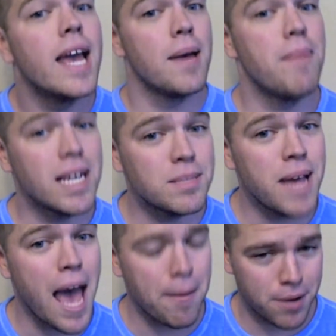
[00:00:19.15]
It makes
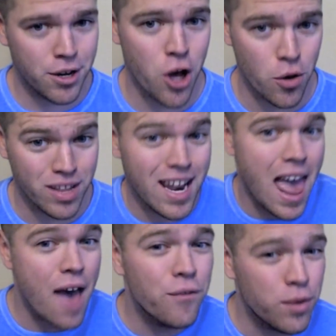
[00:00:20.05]
me happy to know that
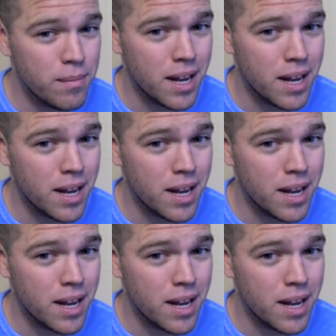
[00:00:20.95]
every